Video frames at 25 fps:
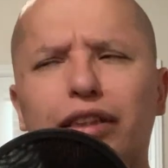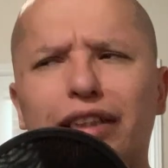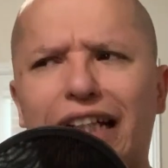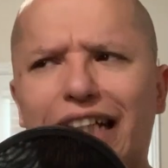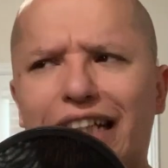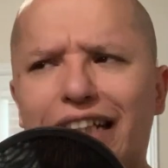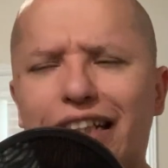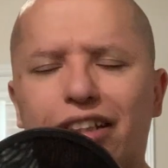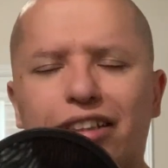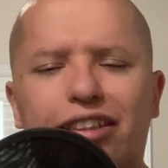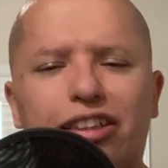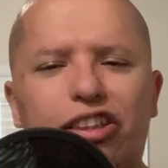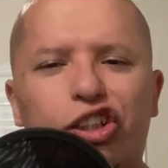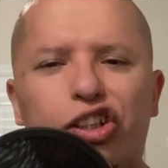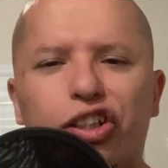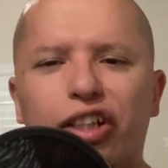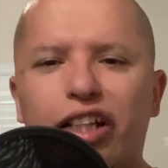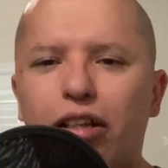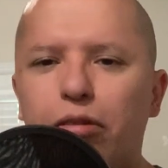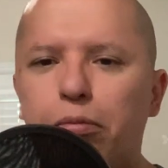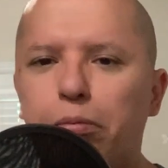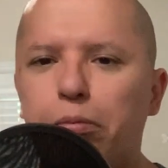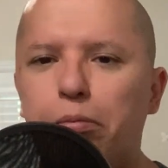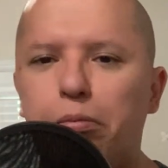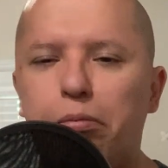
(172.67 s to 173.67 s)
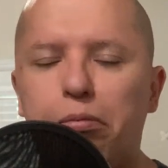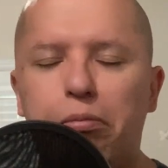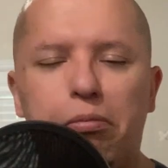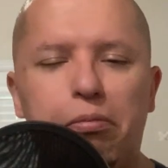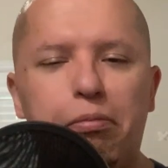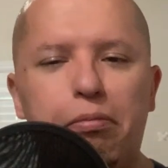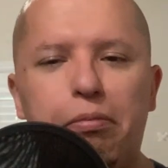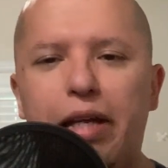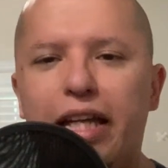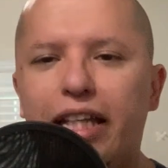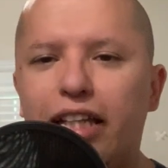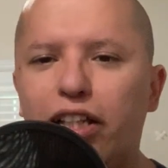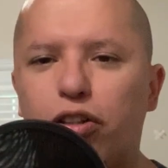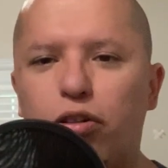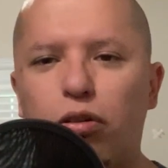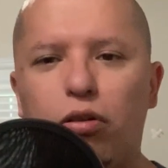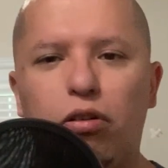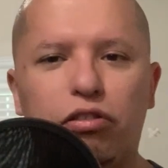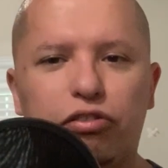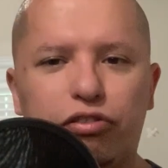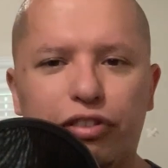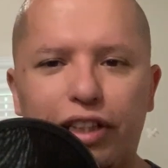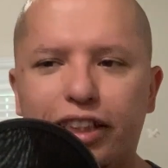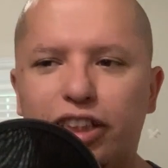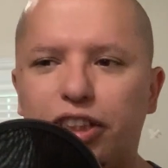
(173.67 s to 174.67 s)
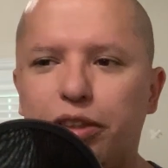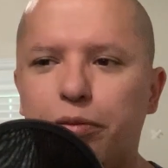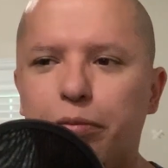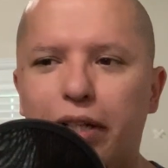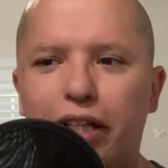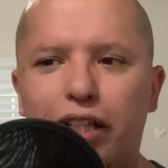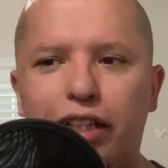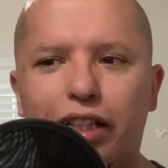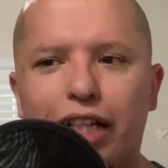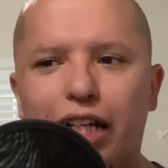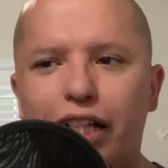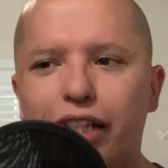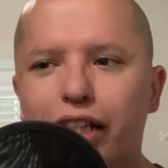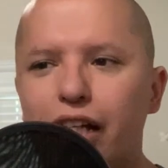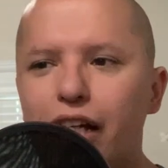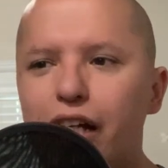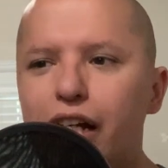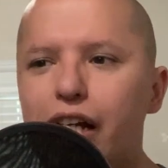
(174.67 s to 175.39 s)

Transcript: in a certain medical regimen that